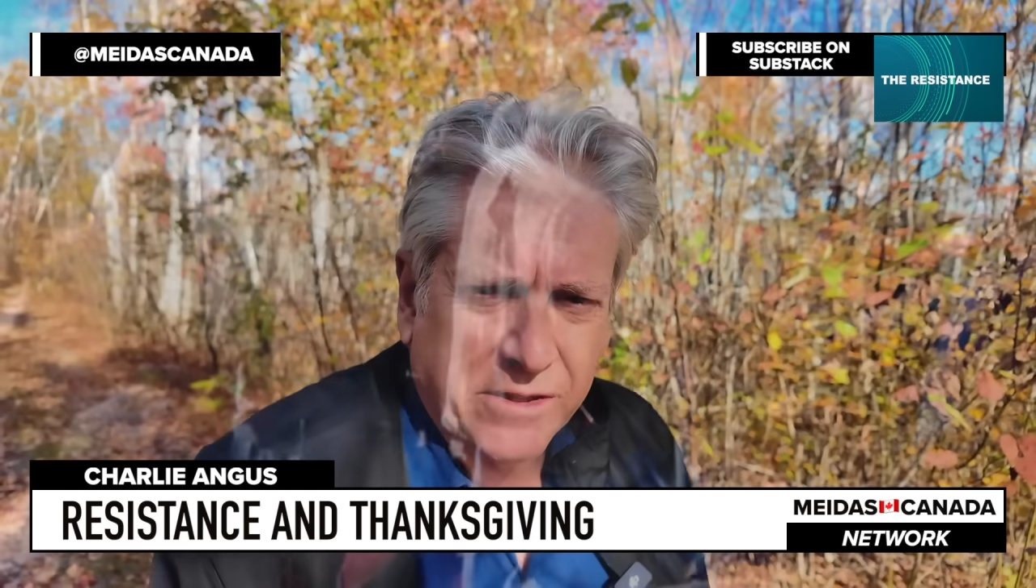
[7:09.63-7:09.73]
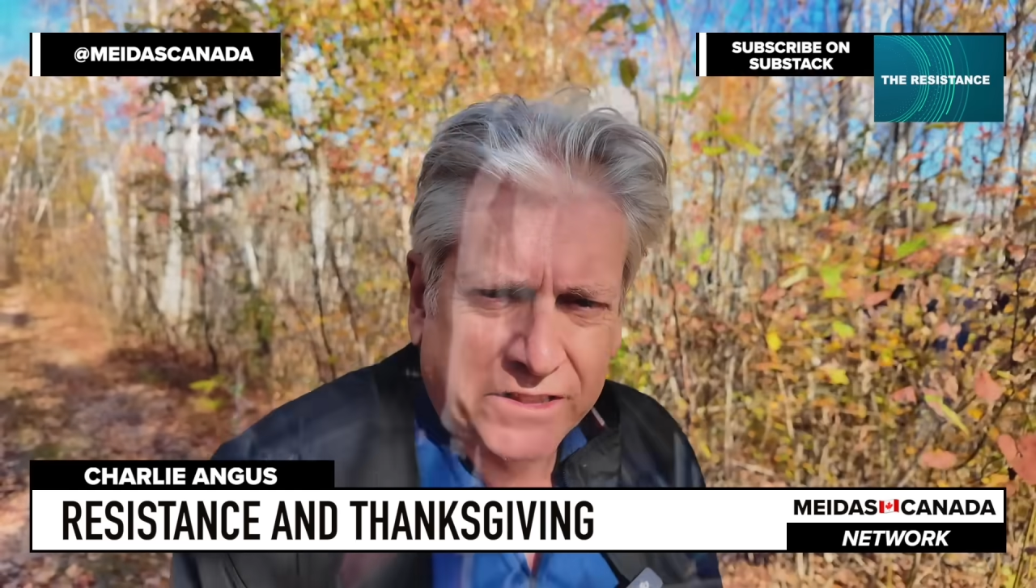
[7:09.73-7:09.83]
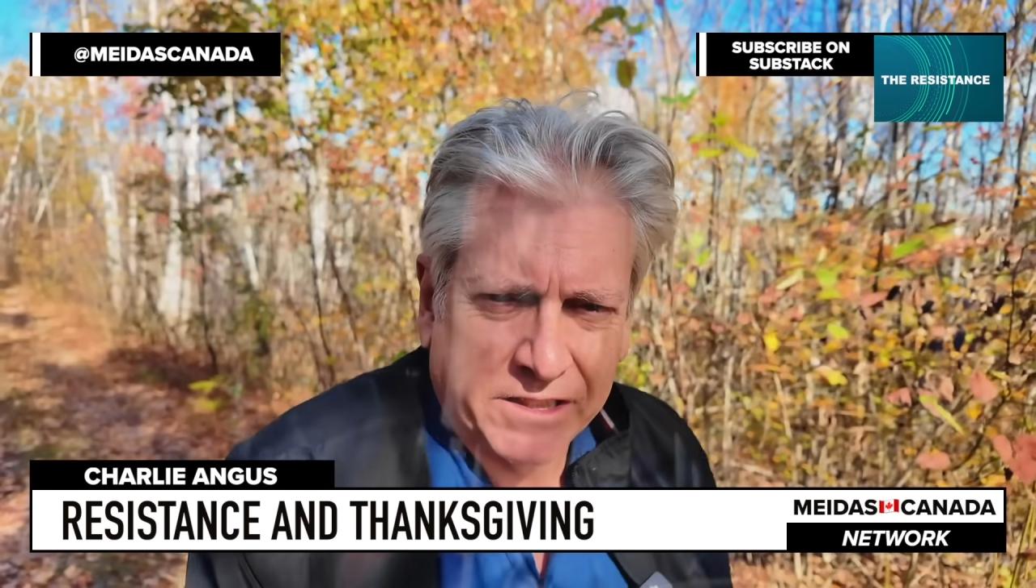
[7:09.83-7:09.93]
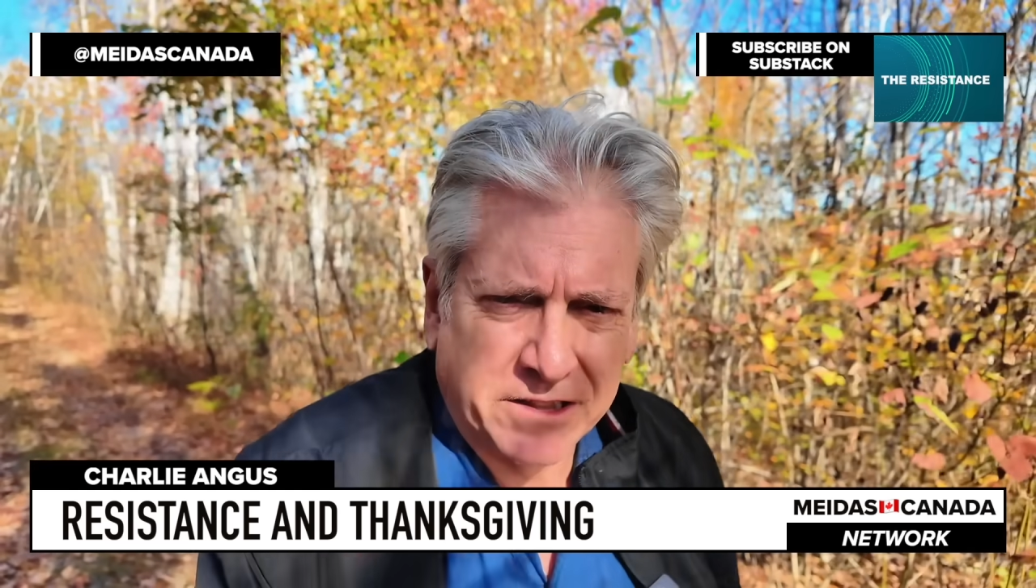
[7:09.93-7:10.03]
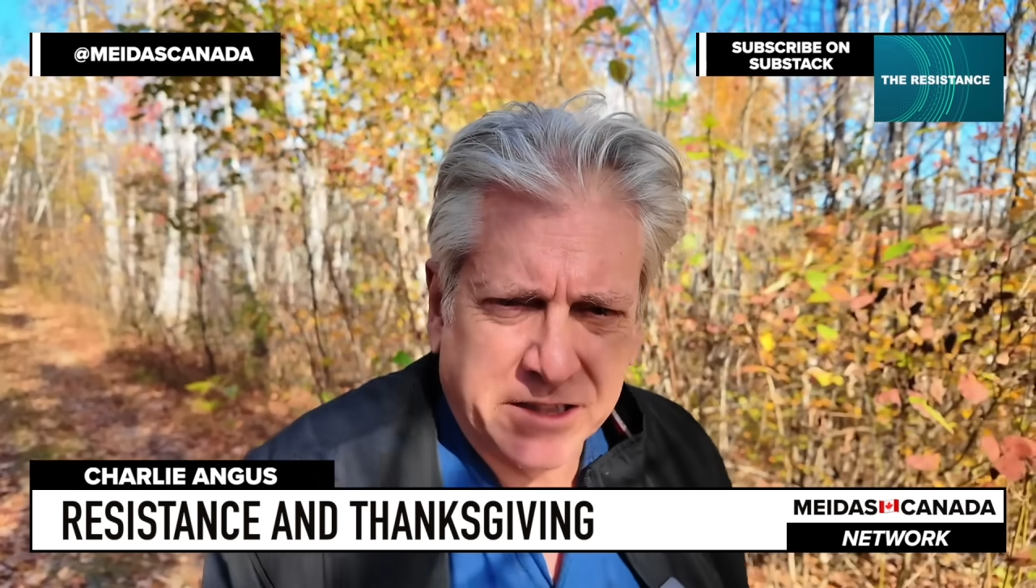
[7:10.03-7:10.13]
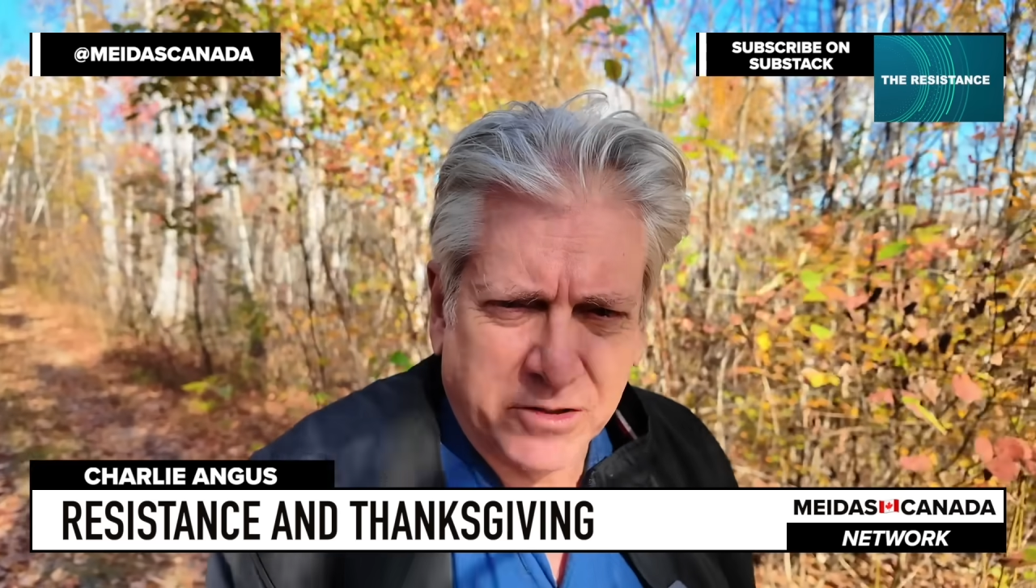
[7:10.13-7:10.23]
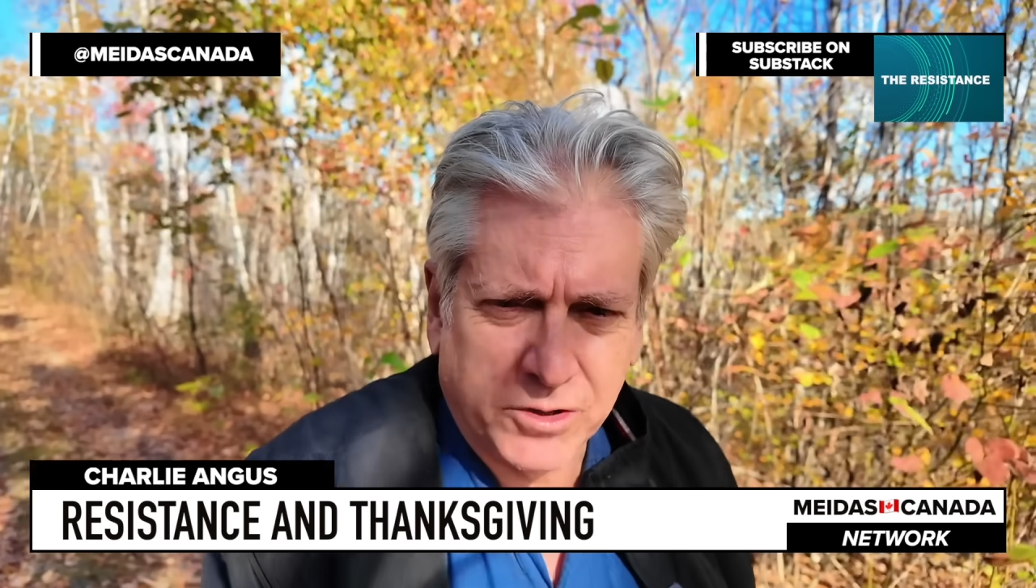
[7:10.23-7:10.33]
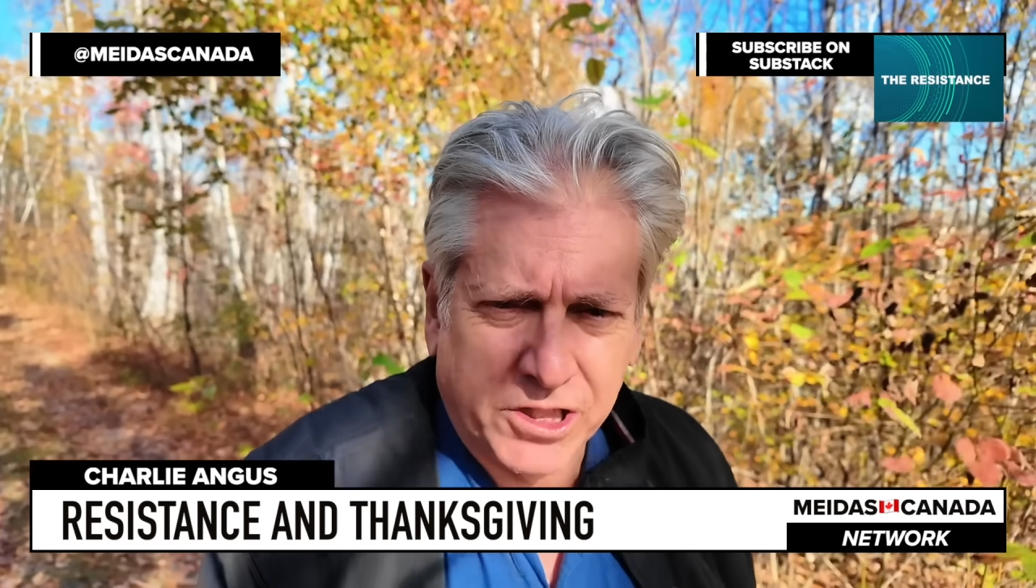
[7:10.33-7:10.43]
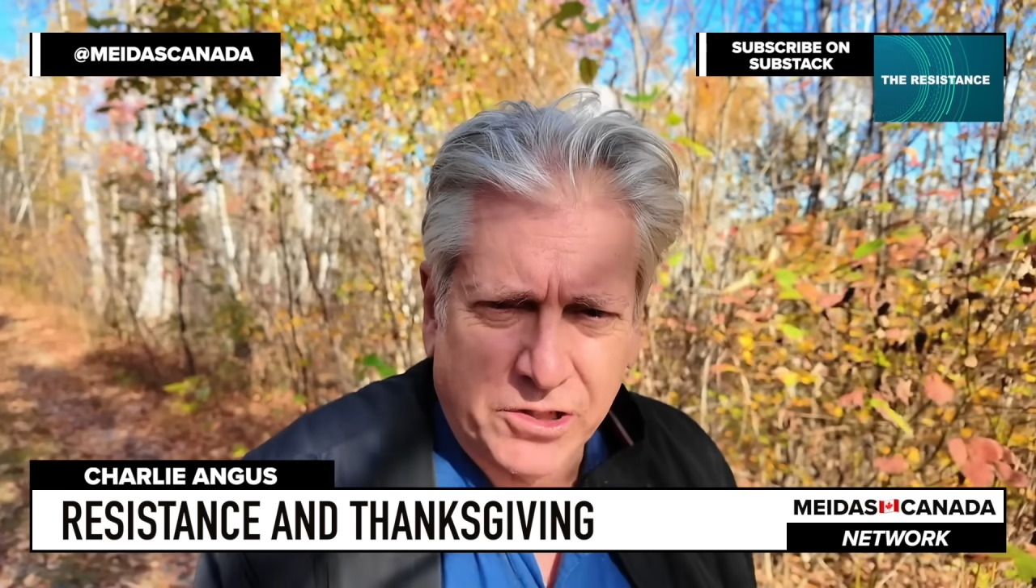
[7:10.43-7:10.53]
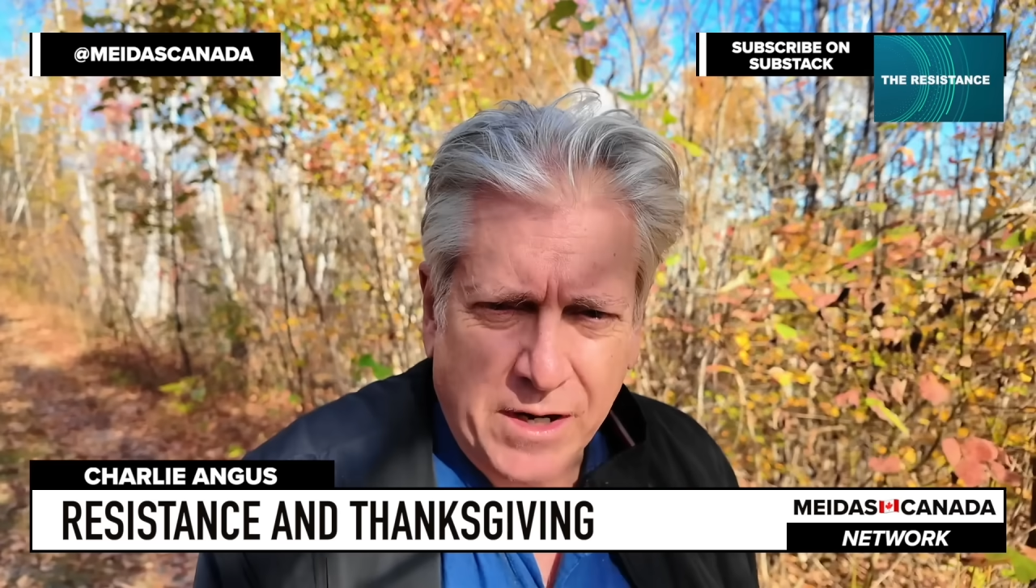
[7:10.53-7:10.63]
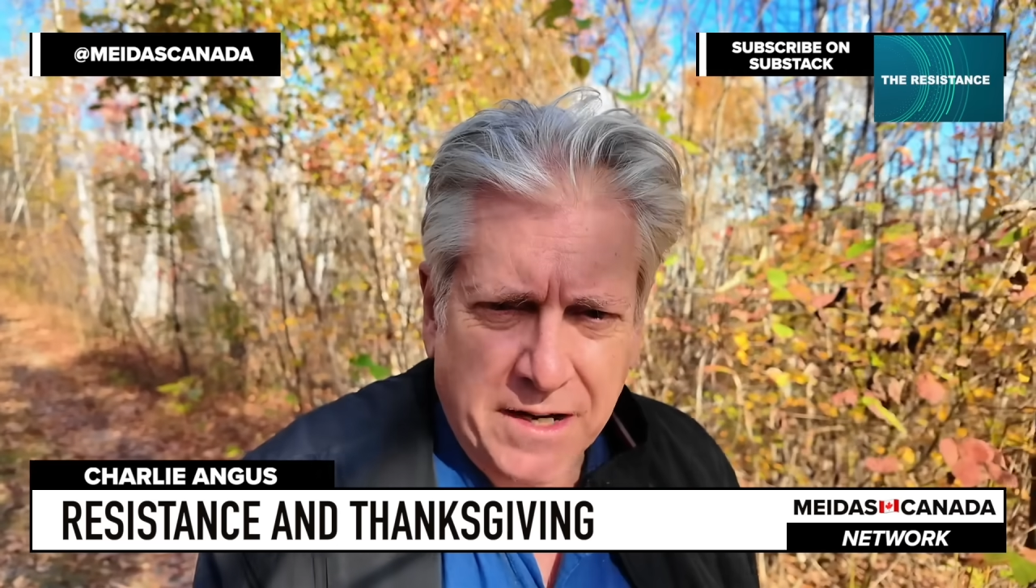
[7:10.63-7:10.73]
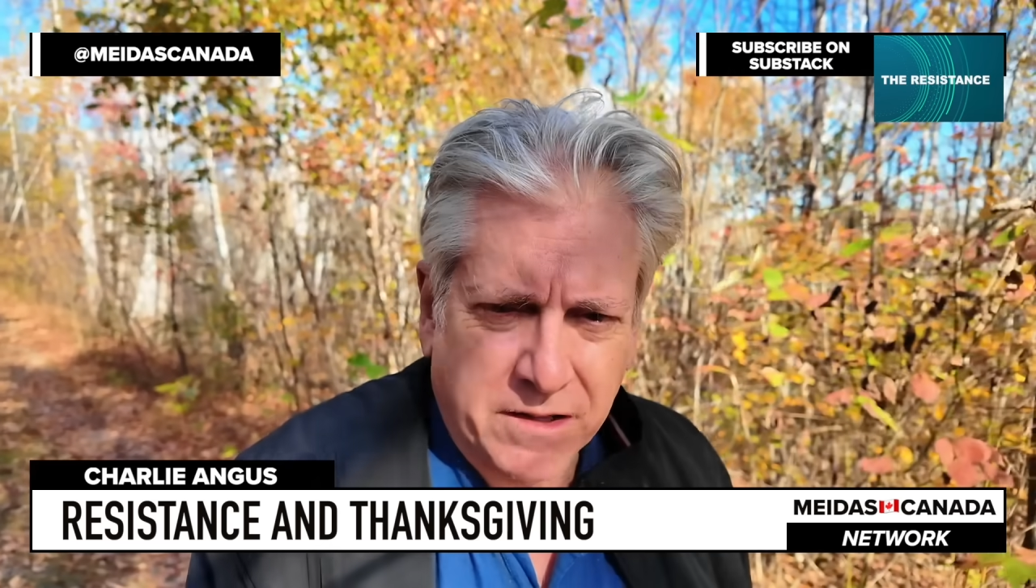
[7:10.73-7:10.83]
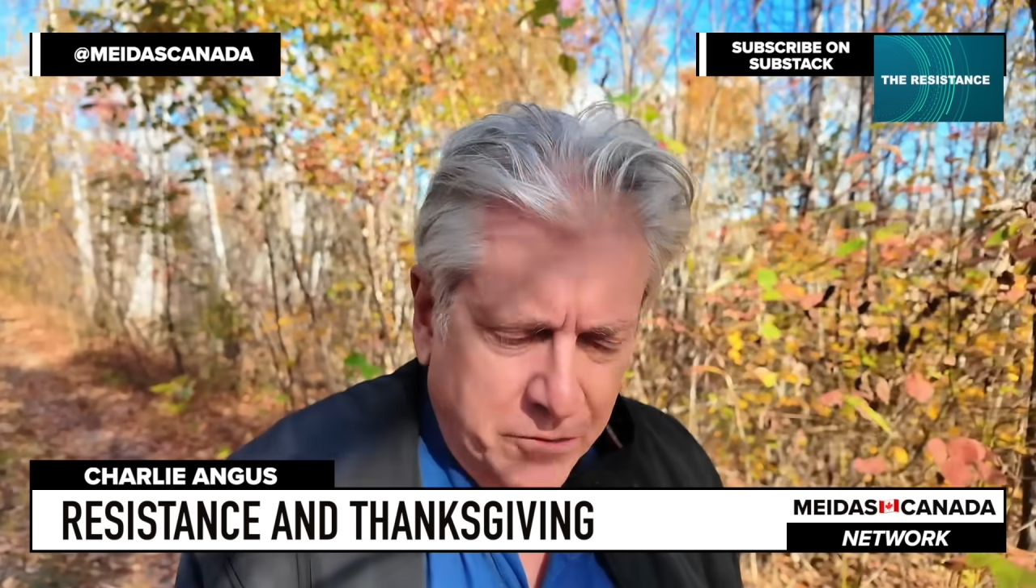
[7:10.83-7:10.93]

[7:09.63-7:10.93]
resistance was strength,